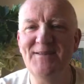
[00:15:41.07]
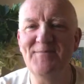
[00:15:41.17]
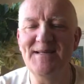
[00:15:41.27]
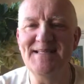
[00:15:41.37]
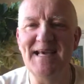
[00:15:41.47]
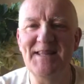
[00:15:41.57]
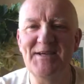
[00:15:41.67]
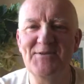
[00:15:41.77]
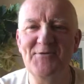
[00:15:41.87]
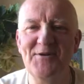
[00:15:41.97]
the police get
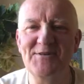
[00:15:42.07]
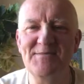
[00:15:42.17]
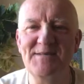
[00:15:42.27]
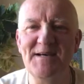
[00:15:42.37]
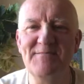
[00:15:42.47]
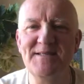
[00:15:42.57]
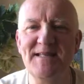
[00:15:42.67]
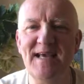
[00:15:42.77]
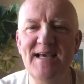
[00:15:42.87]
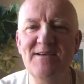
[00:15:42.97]
things wrong sometimes. In
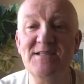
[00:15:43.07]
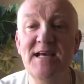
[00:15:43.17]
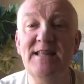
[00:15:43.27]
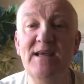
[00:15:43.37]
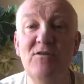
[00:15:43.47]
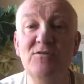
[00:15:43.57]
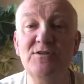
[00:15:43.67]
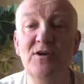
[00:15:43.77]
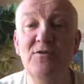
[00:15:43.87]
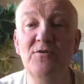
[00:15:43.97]
the chaos, they
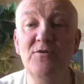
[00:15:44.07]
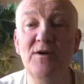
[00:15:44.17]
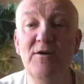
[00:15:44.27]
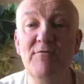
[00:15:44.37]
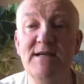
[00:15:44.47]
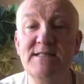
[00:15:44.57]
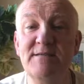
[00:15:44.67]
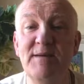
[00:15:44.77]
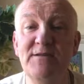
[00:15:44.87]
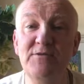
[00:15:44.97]
also
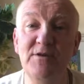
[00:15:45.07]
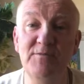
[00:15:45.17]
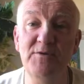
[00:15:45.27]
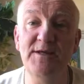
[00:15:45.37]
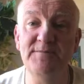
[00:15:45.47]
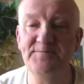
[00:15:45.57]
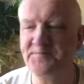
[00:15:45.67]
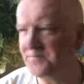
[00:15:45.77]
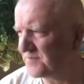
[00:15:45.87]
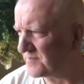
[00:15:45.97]
arrested Manduka Muni.
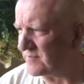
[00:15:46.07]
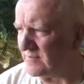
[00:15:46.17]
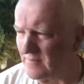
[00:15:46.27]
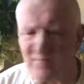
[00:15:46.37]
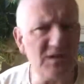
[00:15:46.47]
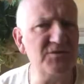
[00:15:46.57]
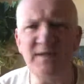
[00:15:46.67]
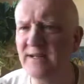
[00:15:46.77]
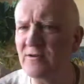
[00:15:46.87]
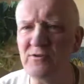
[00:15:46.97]
So
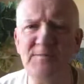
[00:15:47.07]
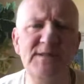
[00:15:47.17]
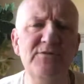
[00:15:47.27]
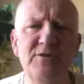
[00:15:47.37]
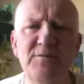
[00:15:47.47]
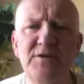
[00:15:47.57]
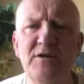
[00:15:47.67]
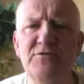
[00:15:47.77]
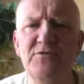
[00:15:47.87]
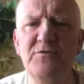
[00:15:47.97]
then, of course, Manduka Muni
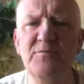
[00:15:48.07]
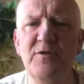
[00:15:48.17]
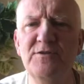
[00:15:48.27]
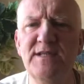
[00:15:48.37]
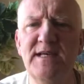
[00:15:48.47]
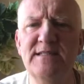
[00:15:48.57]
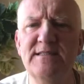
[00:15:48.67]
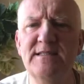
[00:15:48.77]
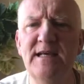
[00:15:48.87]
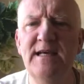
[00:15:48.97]
goes through the process,
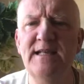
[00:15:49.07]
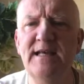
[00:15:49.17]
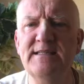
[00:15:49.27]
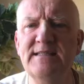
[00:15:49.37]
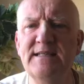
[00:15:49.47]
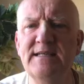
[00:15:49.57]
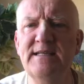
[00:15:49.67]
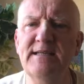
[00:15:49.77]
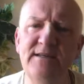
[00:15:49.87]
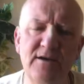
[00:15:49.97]
and next thing
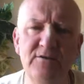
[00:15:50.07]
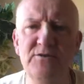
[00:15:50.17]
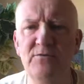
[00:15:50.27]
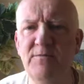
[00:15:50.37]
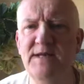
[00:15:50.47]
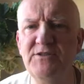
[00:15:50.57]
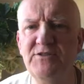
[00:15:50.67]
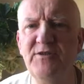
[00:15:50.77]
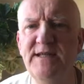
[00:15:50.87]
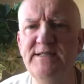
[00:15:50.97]
goes to a
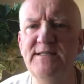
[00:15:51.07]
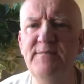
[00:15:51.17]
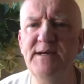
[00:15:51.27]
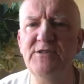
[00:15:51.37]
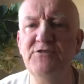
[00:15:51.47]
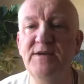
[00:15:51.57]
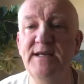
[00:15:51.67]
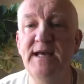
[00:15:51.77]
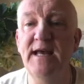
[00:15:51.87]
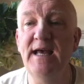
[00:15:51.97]
magistrate, and the
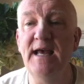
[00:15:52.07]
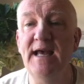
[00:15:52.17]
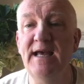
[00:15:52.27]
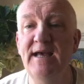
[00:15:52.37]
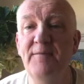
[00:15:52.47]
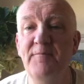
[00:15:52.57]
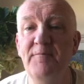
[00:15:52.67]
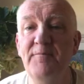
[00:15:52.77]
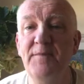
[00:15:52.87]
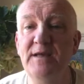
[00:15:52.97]
magistrate,
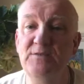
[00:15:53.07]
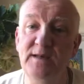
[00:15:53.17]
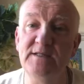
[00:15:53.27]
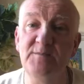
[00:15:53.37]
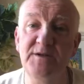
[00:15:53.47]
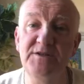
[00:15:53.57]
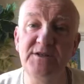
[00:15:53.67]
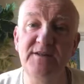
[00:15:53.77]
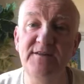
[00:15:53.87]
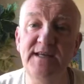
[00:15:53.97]
as well as
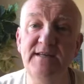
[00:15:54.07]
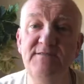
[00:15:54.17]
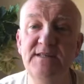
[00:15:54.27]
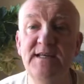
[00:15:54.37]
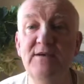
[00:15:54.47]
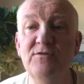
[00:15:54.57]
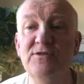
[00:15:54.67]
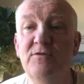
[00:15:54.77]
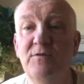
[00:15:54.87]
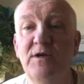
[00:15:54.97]
punishing the thieves, he
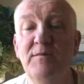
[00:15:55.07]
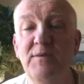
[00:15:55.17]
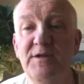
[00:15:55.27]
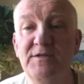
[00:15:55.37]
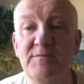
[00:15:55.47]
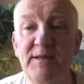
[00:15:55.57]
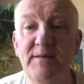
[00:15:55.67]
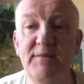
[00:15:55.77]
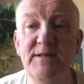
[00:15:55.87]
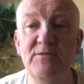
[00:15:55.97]
also punished
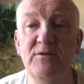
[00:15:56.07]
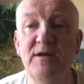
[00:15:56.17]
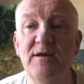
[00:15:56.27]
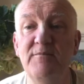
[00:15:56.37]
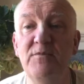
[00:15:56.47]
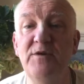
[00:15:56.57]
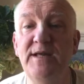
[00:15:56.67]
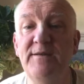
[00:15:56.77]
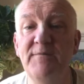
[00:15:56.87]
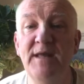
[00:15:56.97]
Manduka
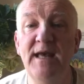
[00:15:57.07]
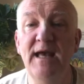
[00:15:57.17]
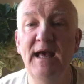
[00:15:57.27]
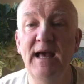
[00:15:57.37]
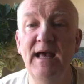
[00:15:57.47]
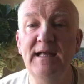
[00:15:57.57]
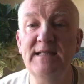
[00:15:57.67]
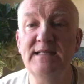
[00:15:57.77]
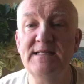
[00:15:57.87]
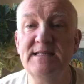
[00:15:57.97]
Muni,
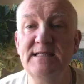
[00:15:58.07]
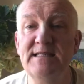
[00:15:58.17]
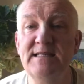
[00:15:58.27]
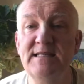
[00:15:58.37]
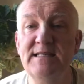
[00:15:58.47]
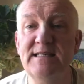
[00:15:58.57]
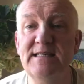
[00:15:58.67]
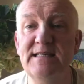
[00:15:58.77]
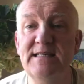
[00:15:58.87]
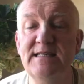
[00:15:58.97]
and
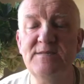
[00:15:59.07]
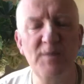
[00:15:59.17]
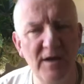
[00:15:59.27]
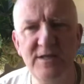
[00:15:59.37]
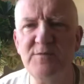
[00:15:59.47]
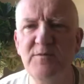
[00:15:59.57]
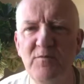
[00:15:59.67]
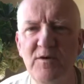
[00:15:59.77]
his punishment